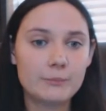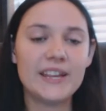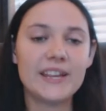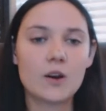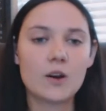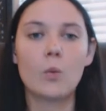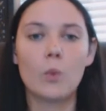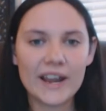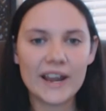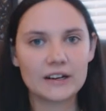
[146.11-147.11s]
being
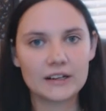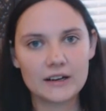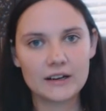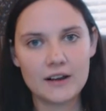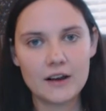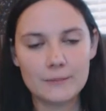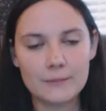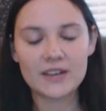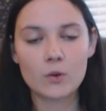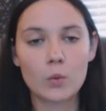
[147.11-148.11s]
aware of uh,
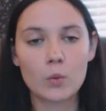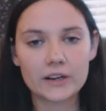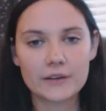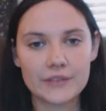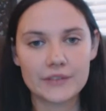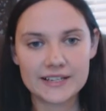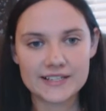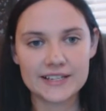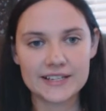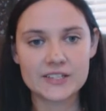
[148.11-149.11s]
being aware of
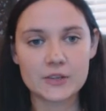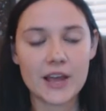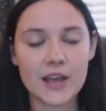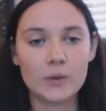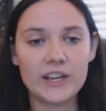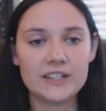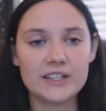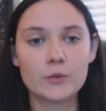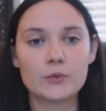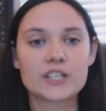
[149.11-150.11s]
these things so that we
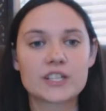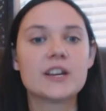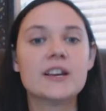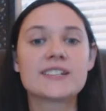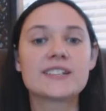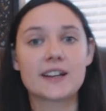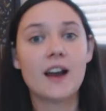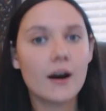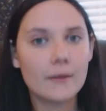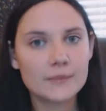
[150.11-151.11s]
don't
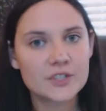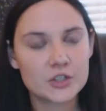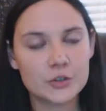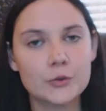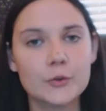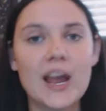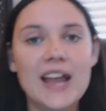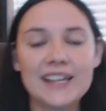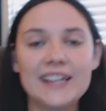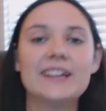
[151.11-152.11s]
succumb to
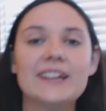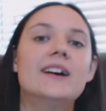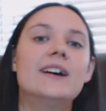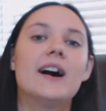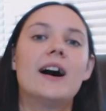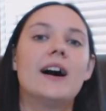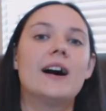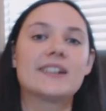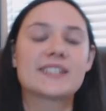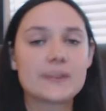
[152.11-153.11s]
any
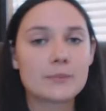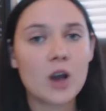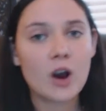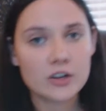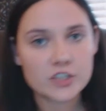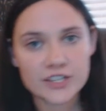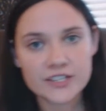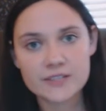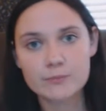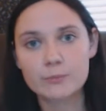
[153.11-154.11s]
uh,
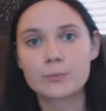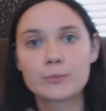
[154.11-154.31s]
subconscious